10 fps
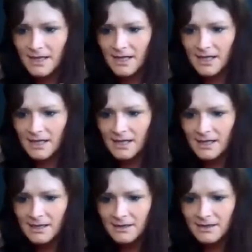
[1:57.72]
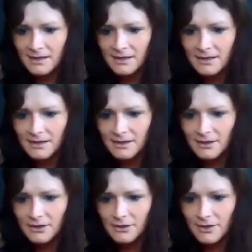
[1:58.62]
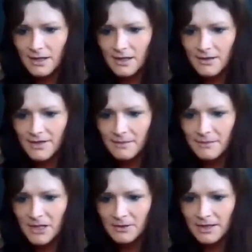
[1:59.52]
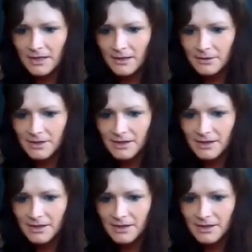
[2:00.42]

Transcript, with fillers: and draw the amount out.